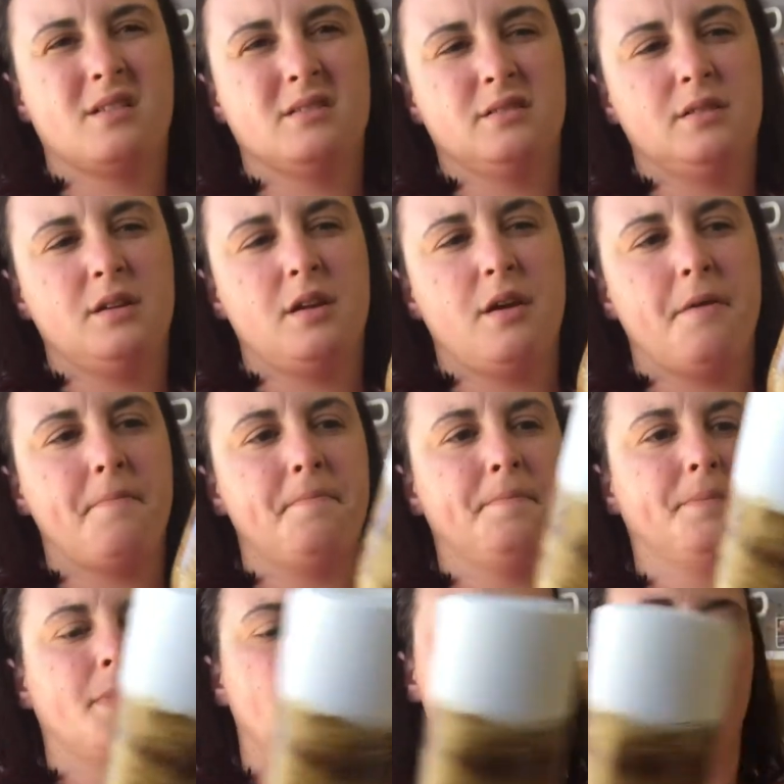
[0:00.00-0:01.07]
Yeah,
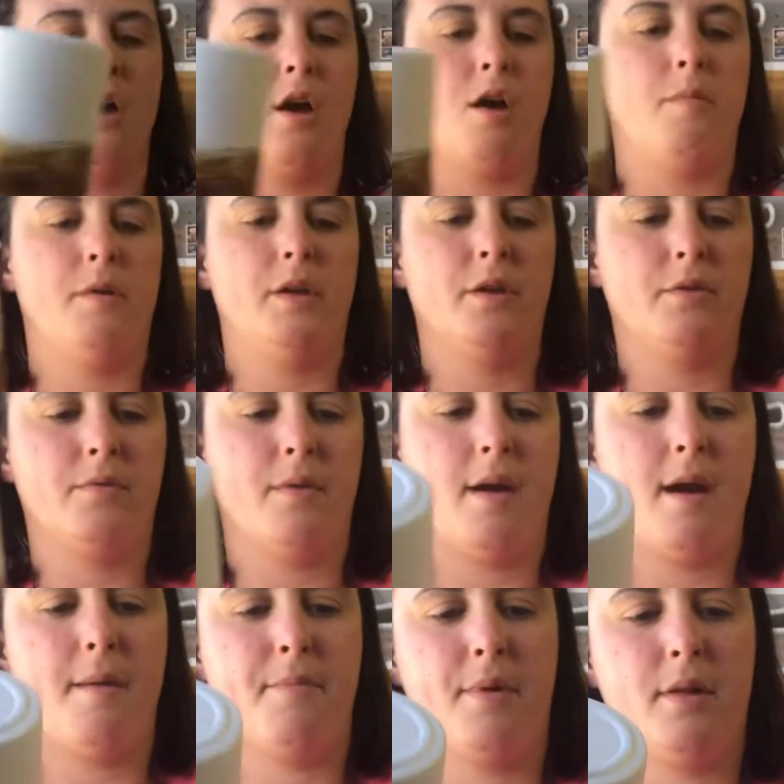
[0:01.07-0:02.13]
I'll probably go
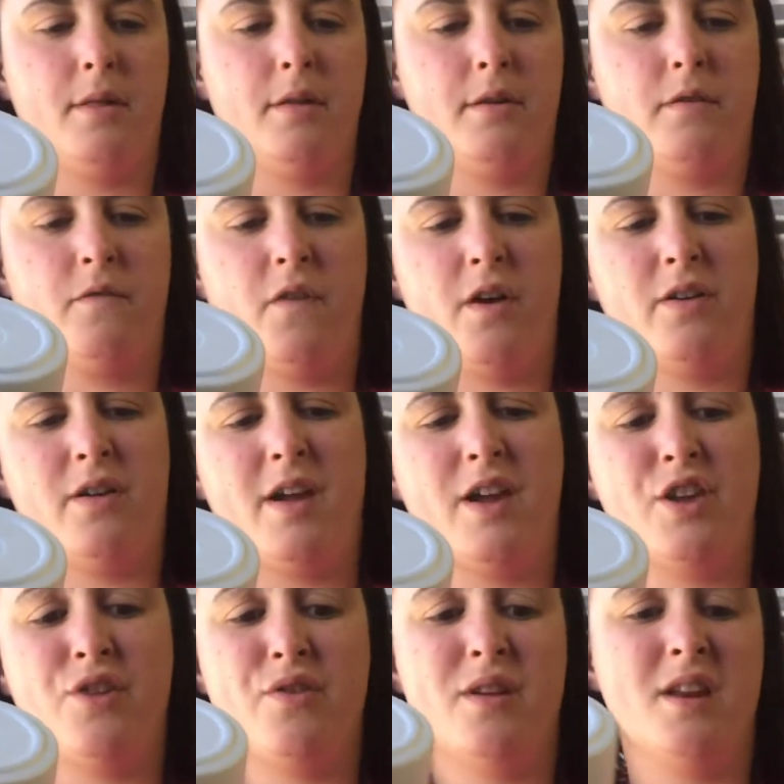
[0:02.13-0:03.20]
up a little farther, and
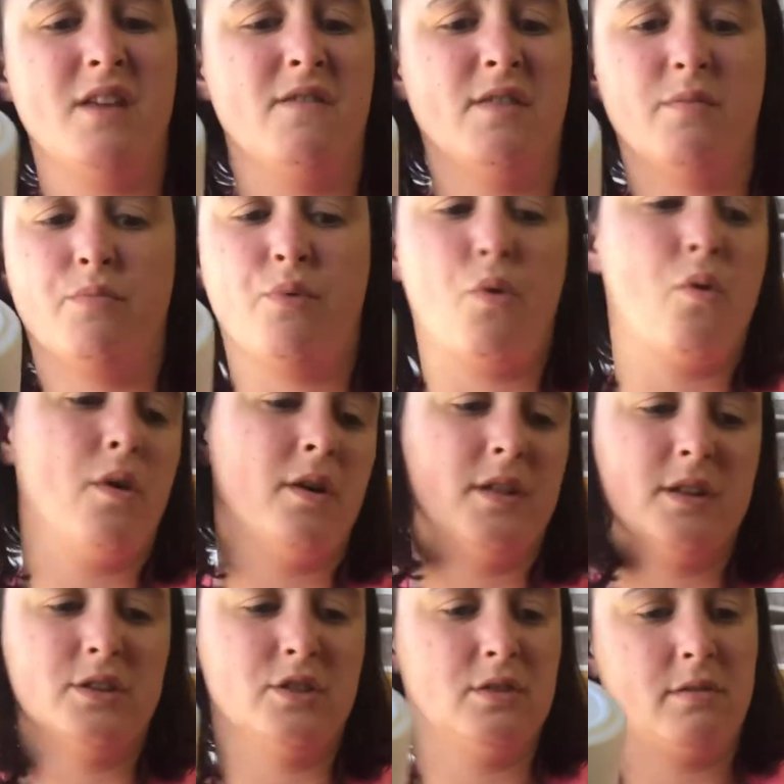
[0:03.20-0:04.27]
you can even pour
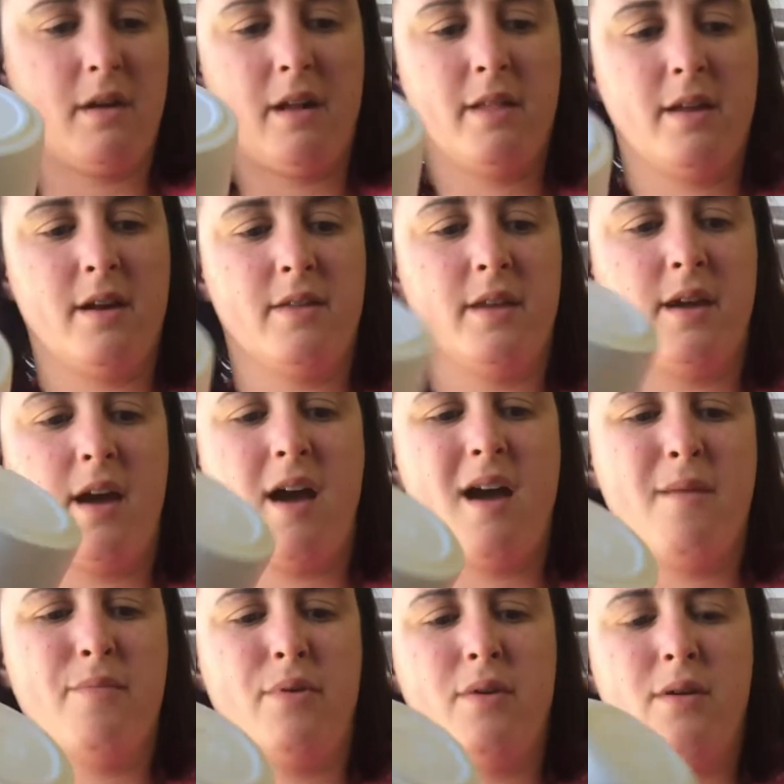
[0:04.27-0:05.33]
this directly on the cup,
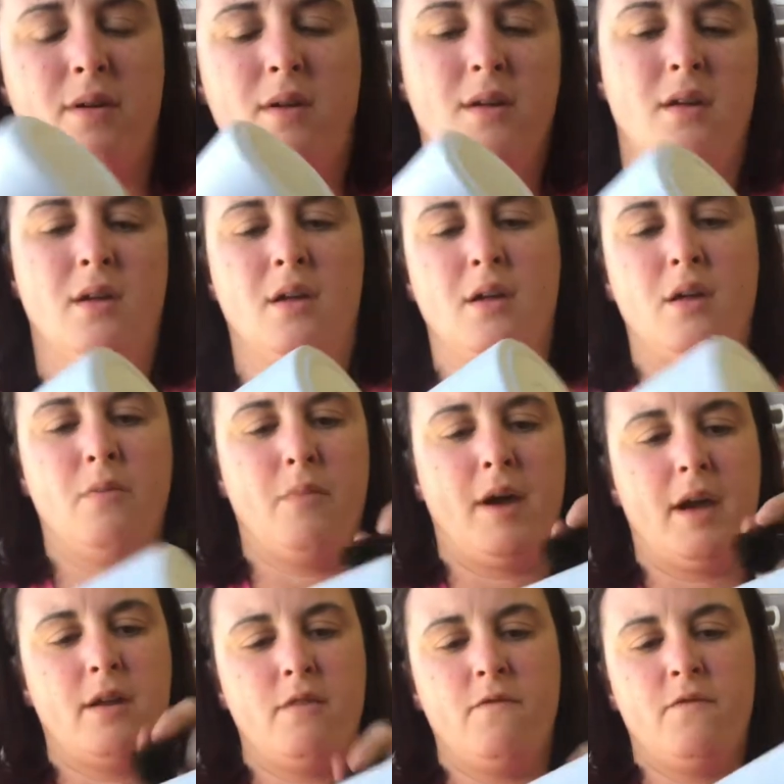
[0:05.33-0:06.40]
but I
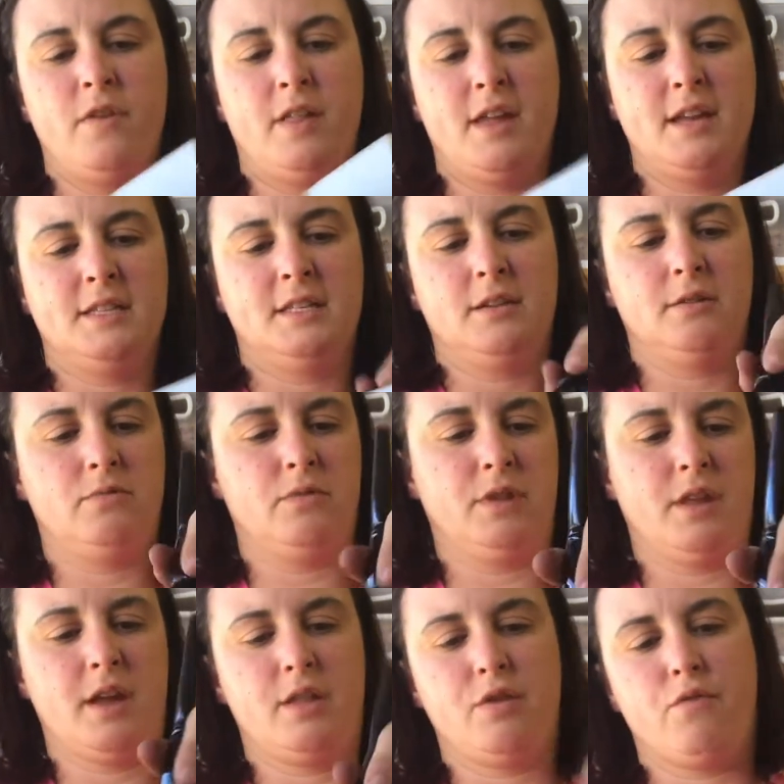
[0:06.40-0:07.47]
don't feel like dealing with
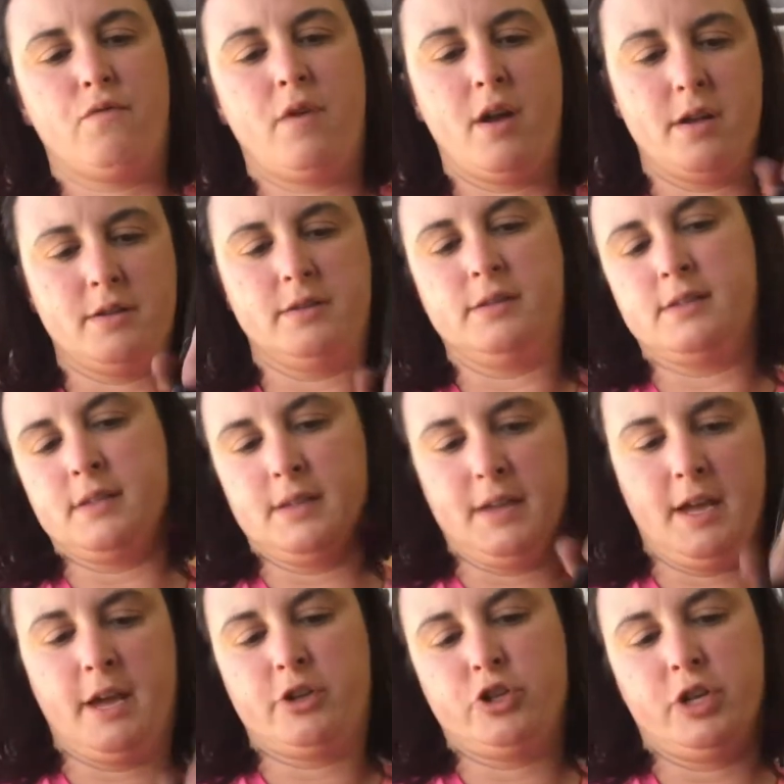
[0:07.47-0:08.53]
like the runs and
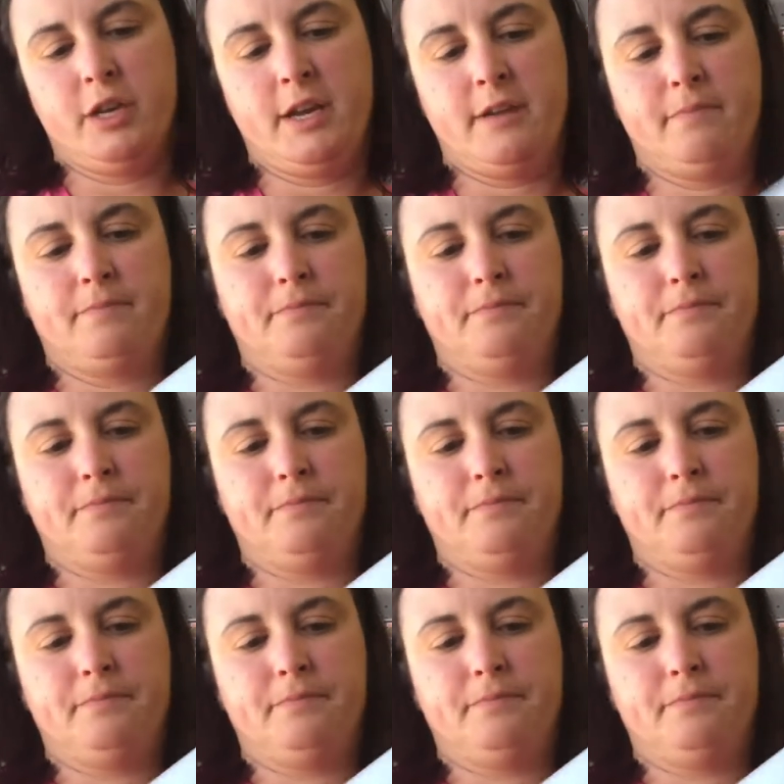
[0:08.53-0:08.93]
catching it.